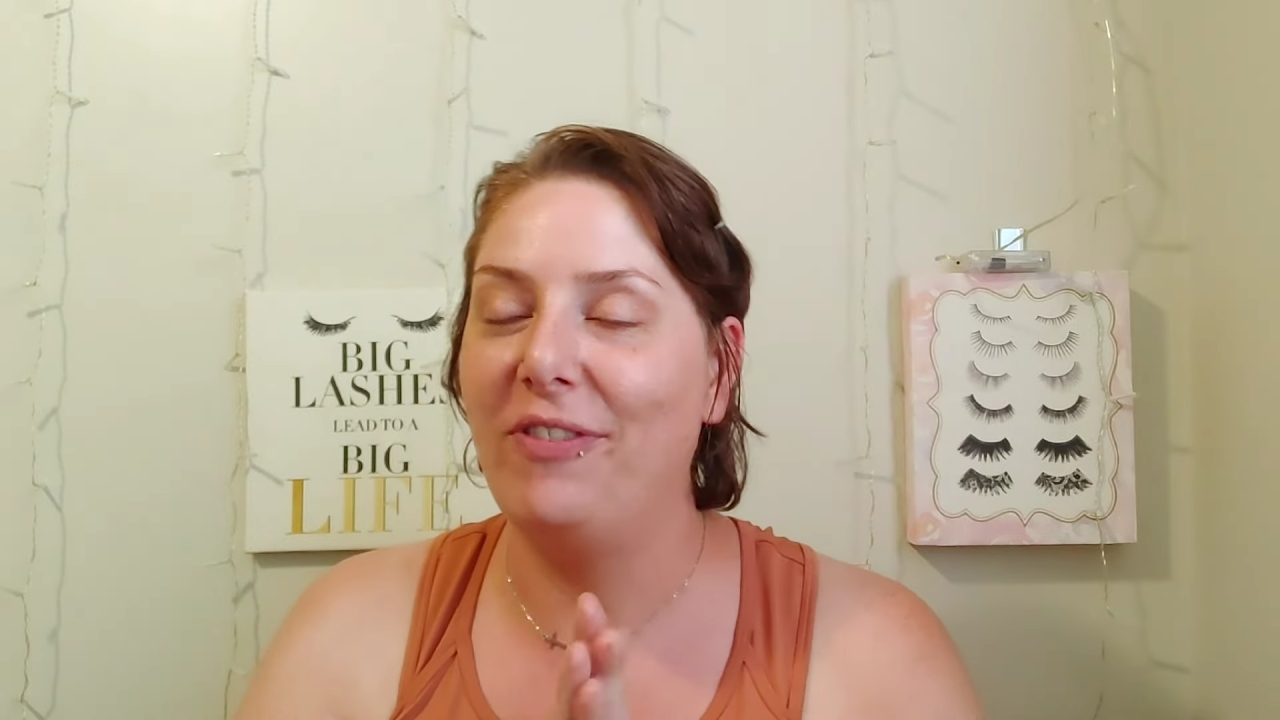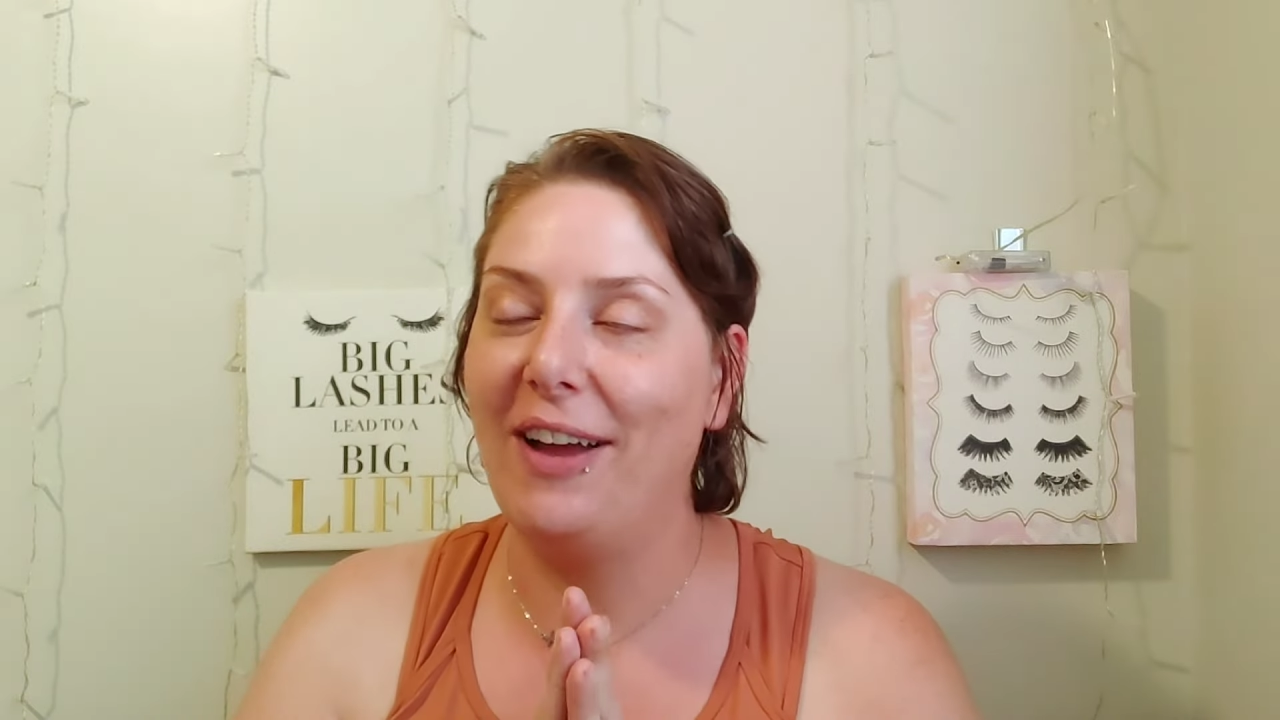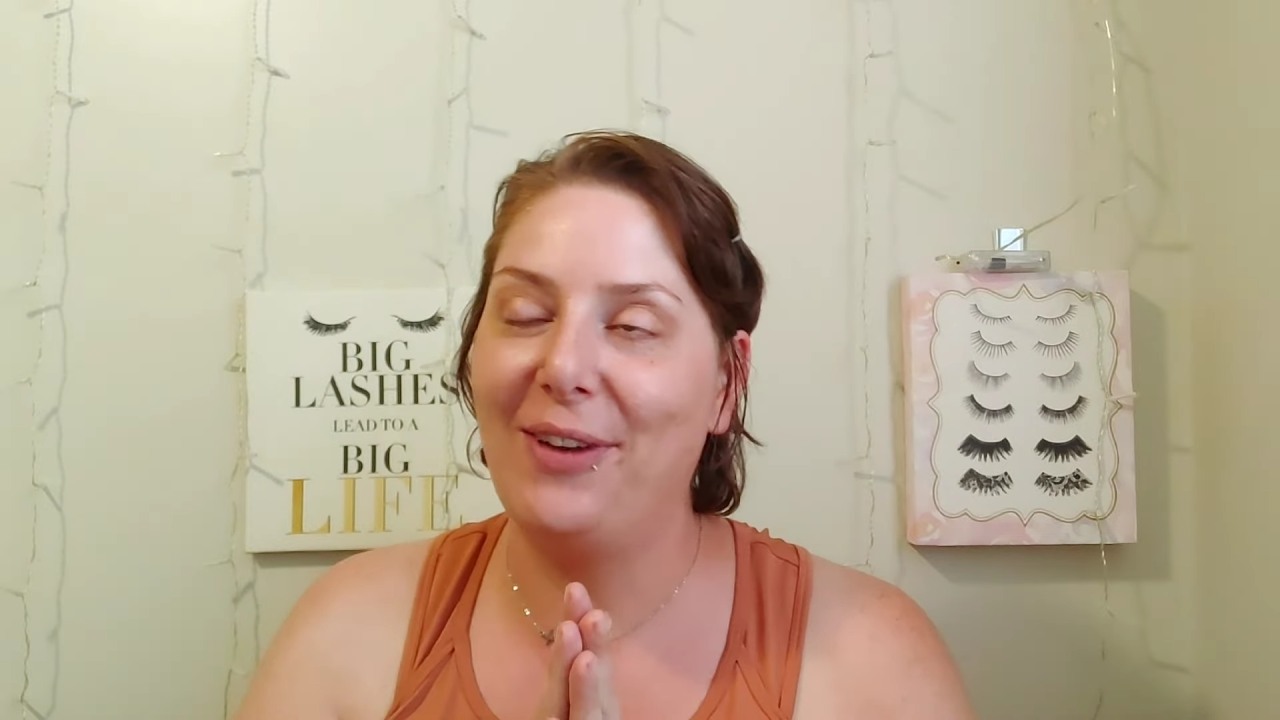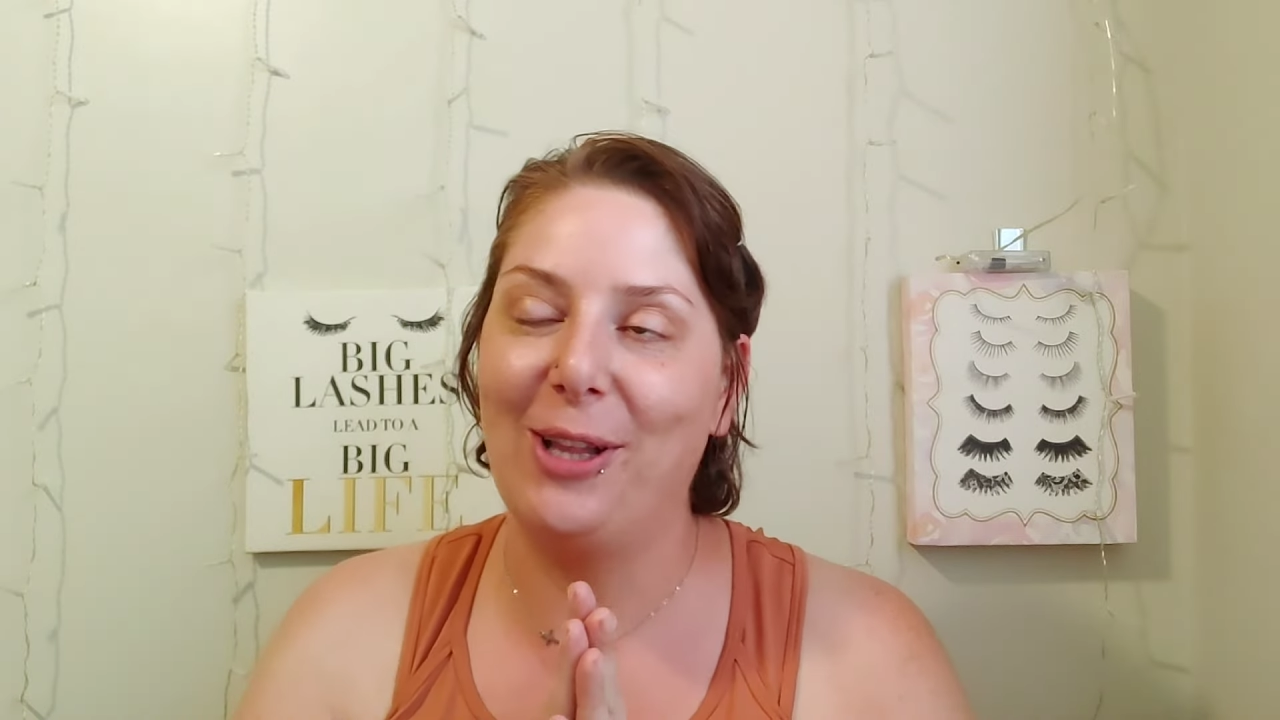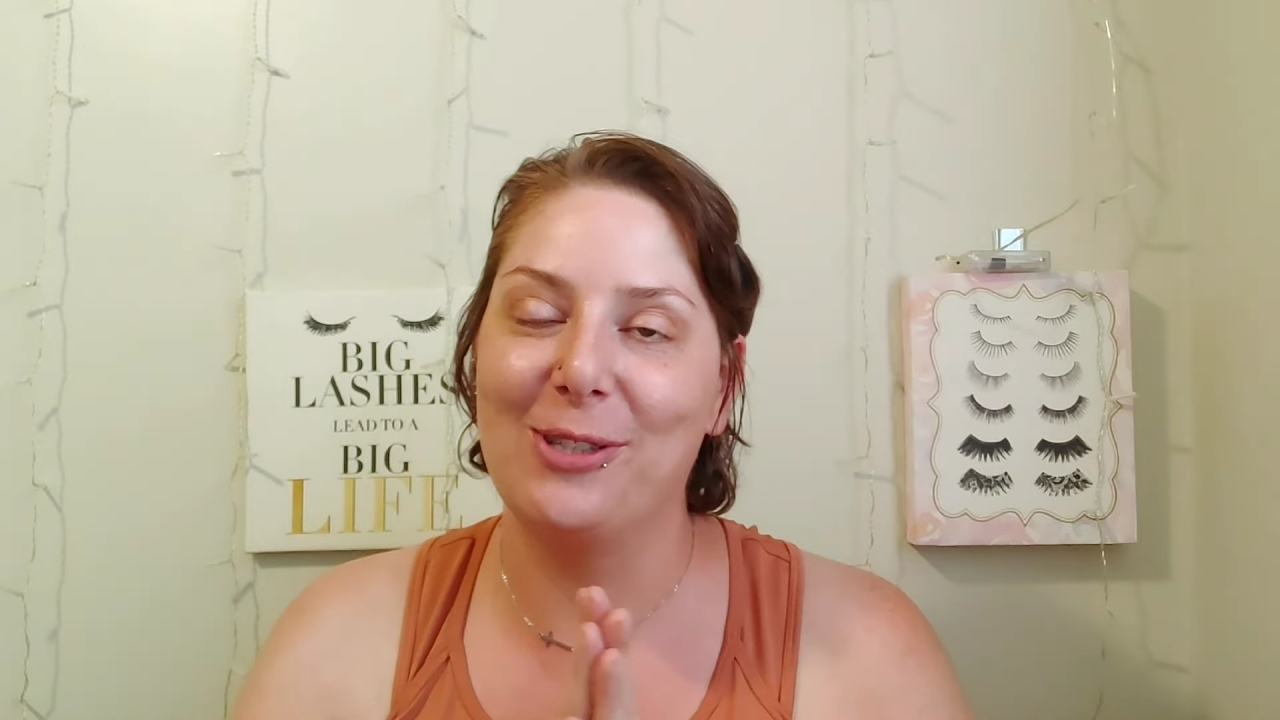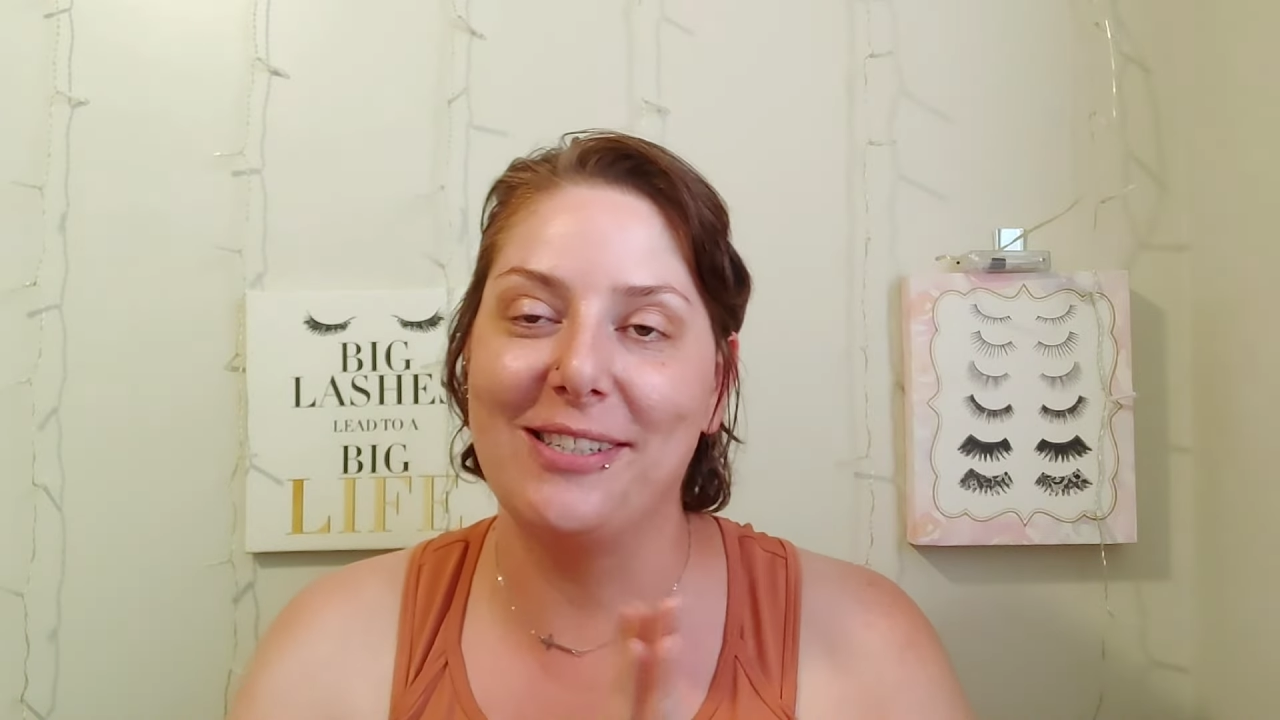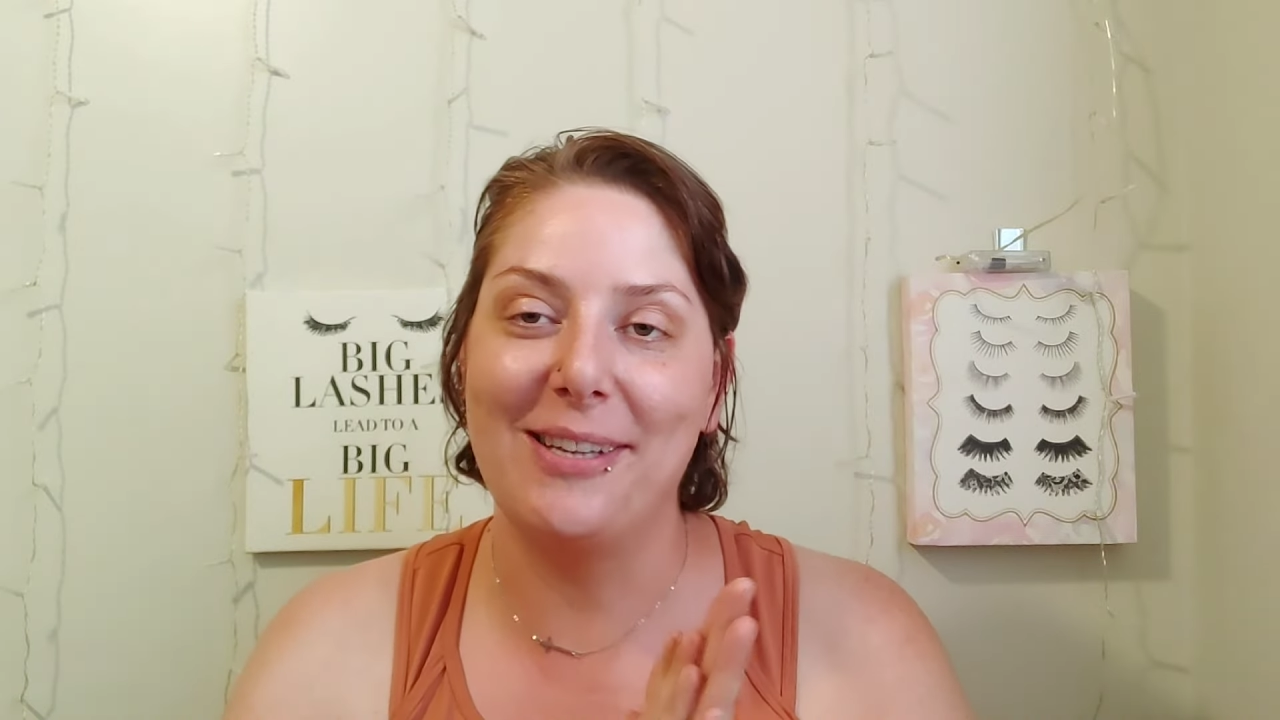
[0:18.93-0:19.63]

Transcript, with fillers: $5 and